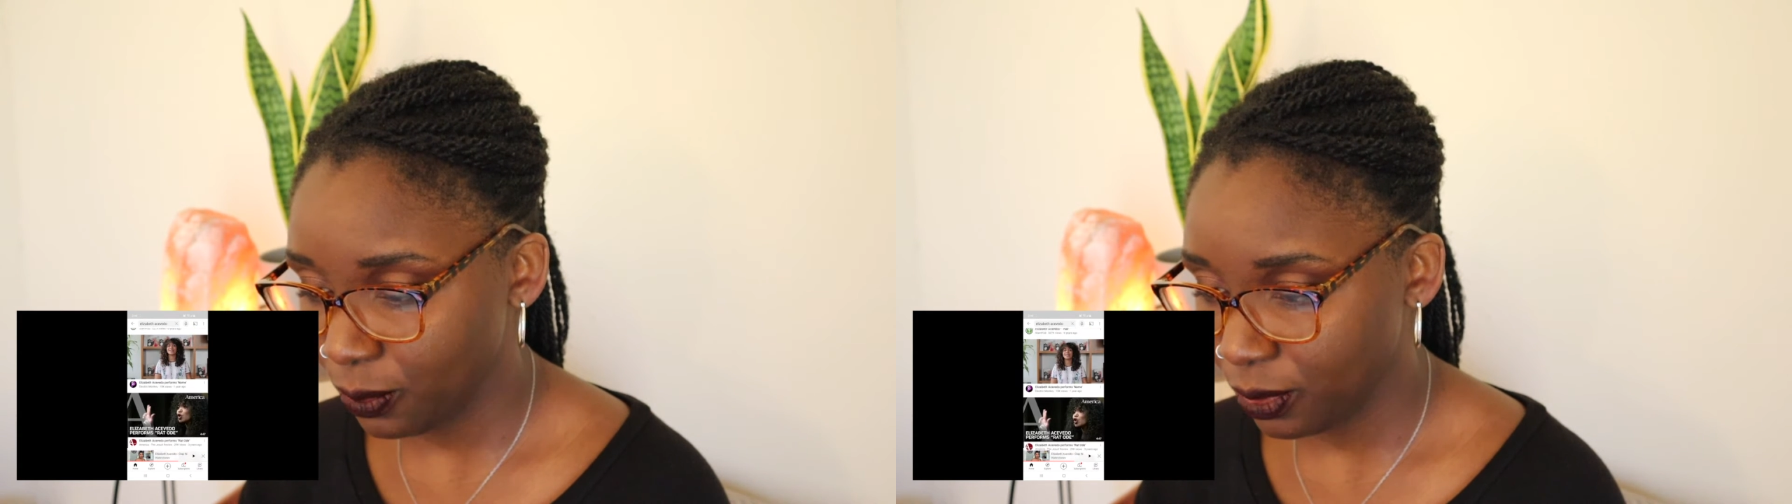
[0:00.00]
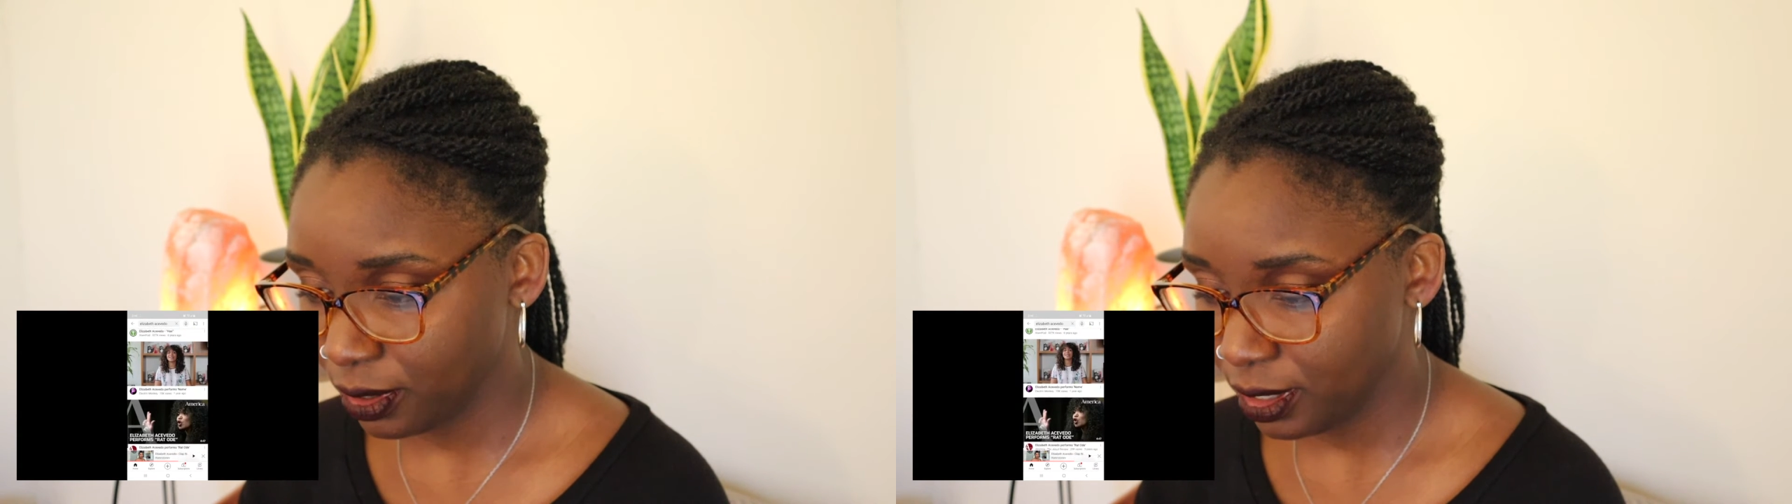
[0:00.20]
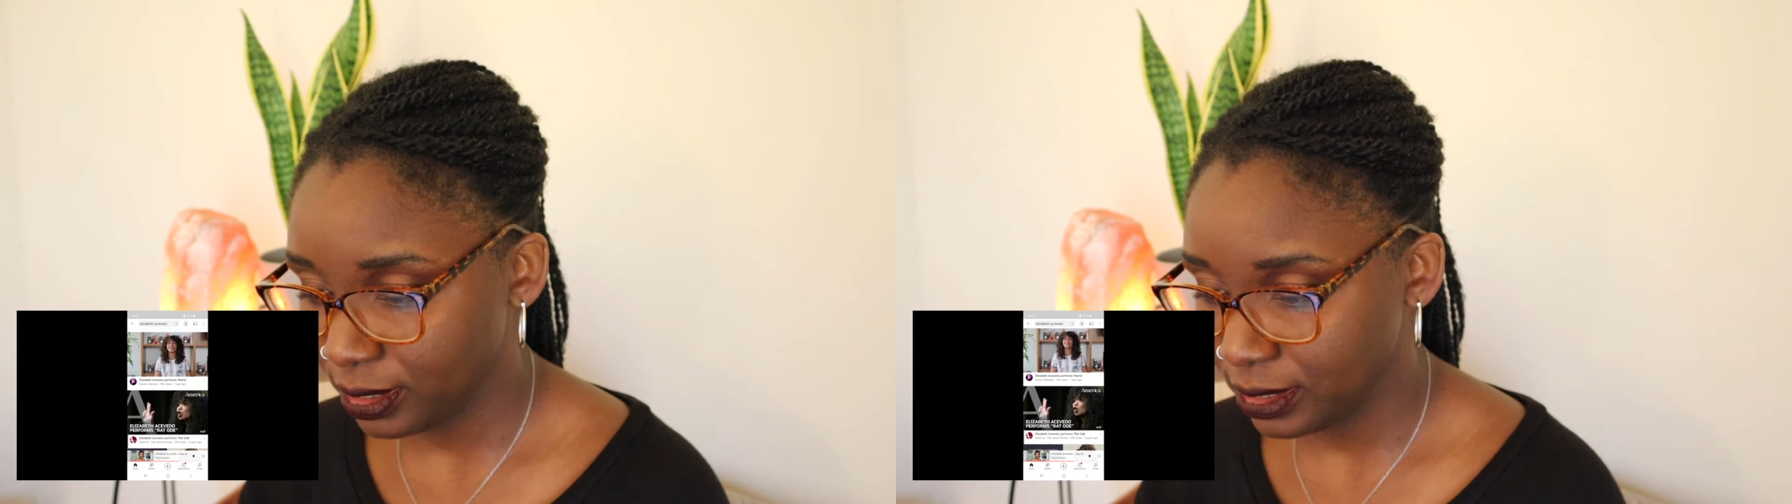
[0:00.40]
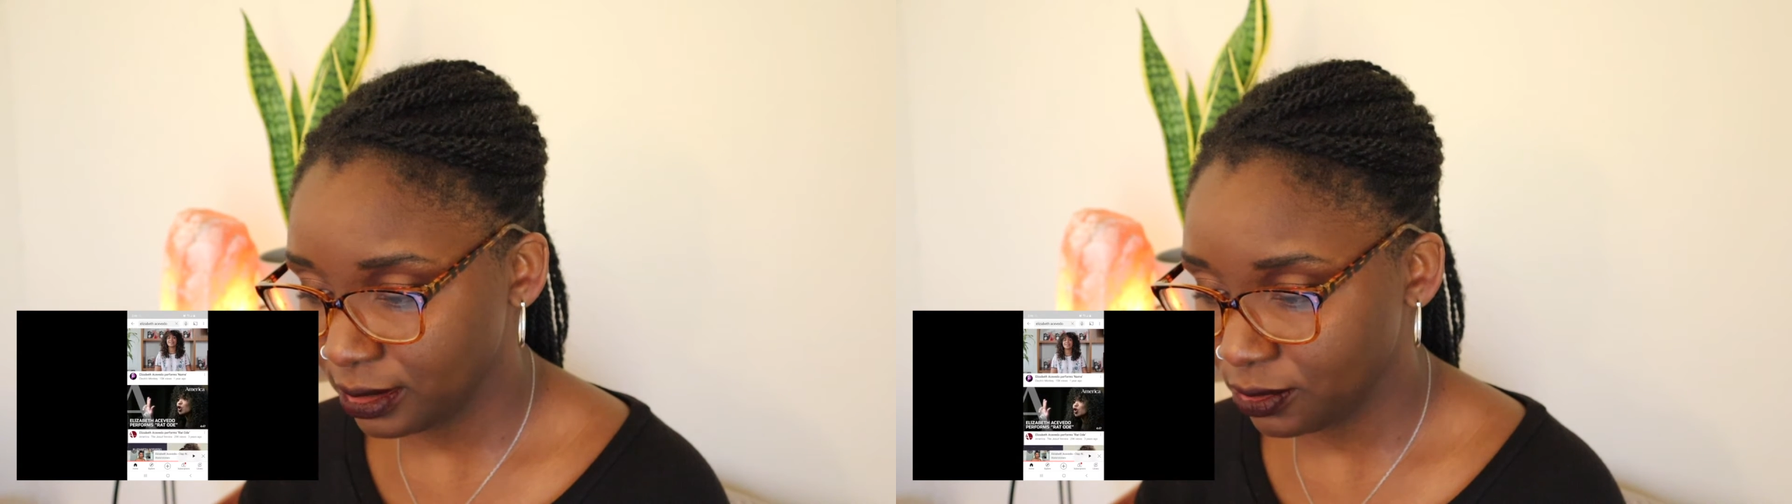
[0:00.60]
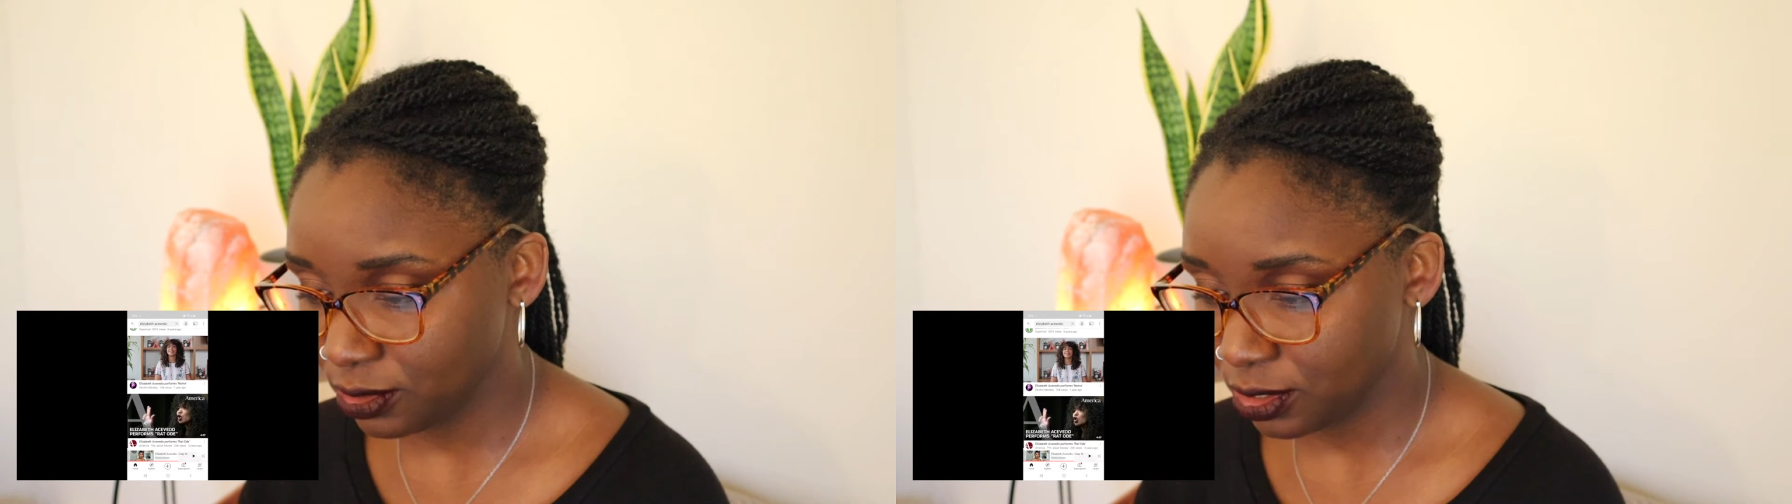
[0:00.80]
or at
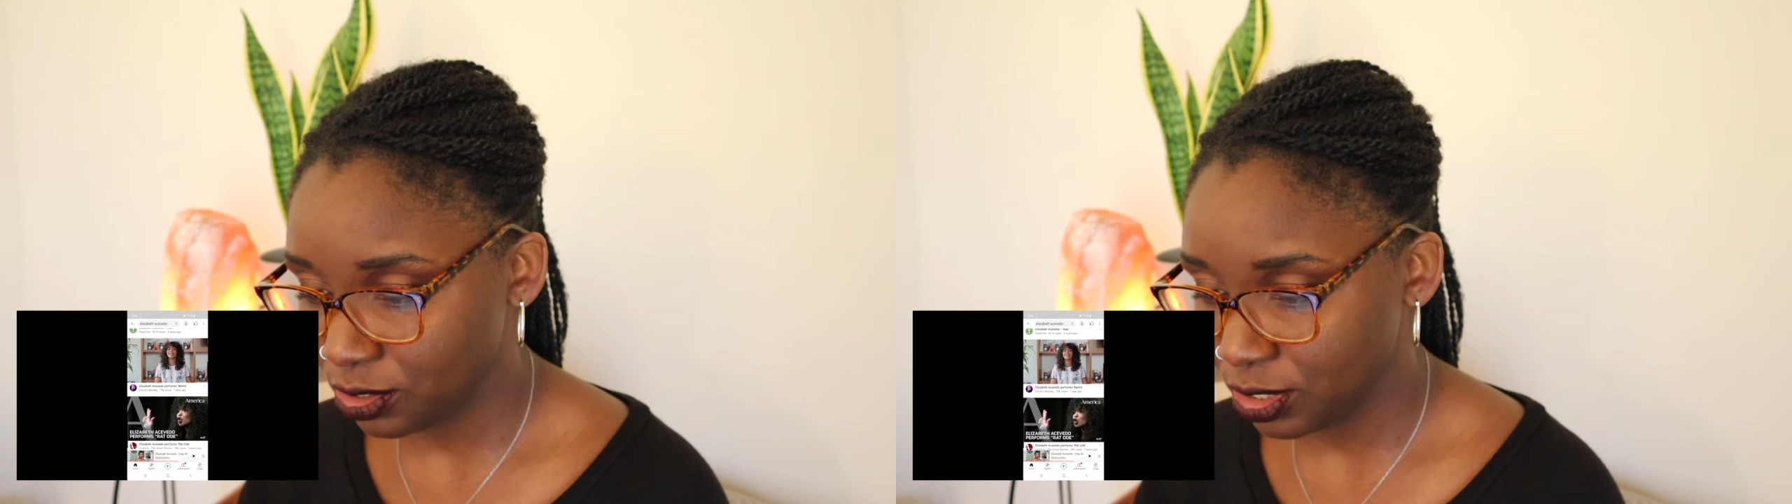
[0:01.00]
least just